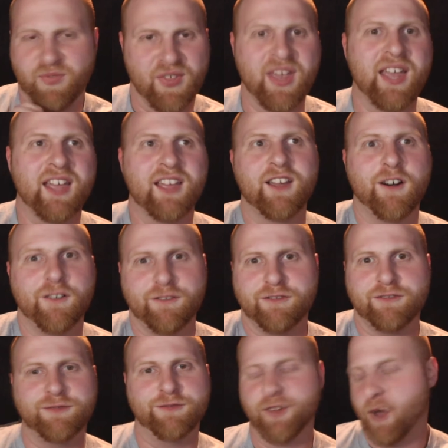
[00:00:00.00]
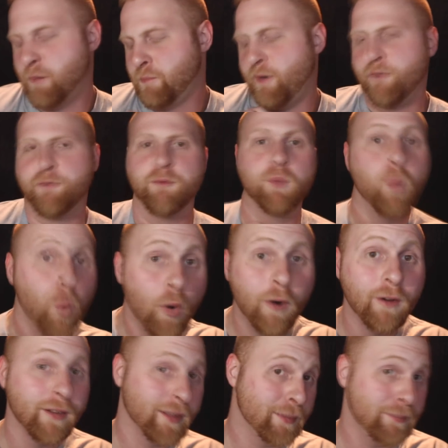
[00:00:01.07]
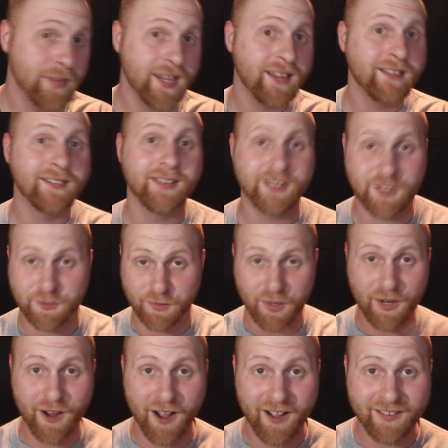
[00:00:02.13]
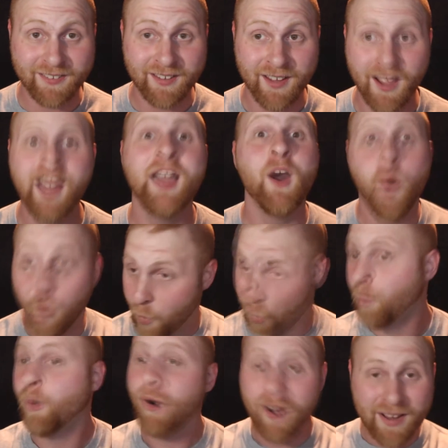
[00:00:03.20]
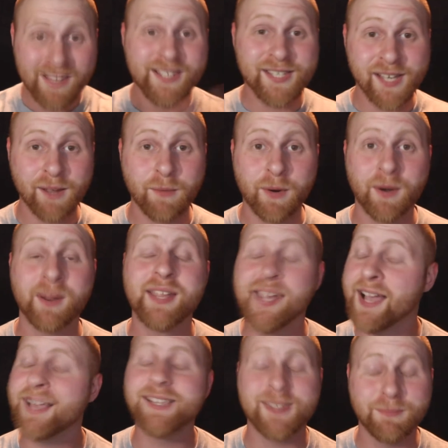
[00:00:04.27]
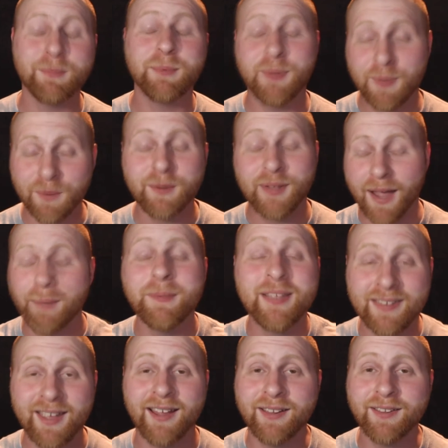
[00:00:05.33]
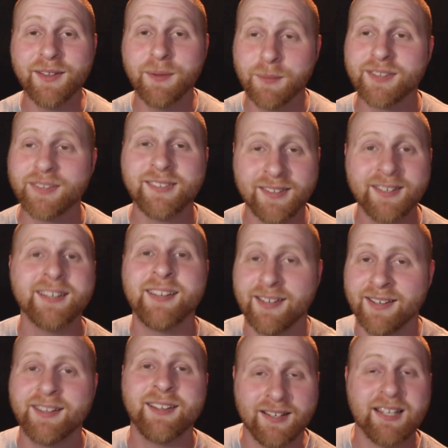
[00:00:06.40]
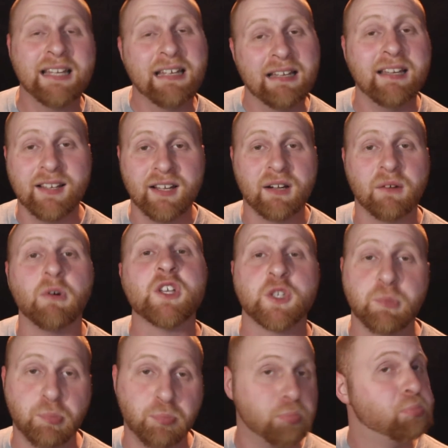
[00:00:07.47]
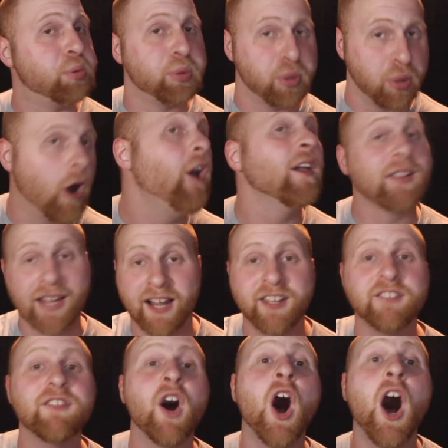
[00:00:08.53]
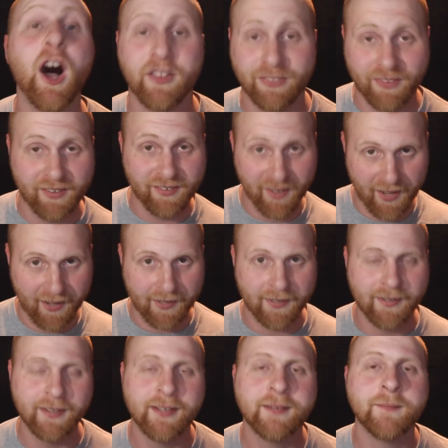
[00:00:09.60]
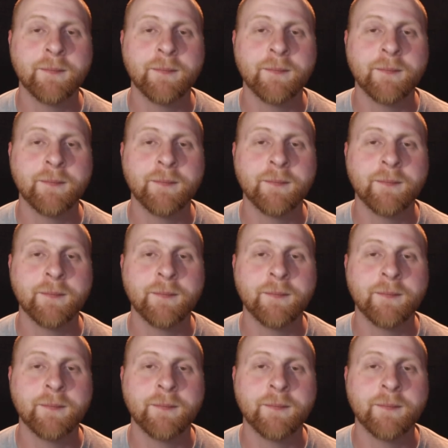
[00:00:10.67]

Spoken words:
thing of lump of wool on me. It's very hot. We're in summer, yes. I'm in Canada, but was all kind of hot today.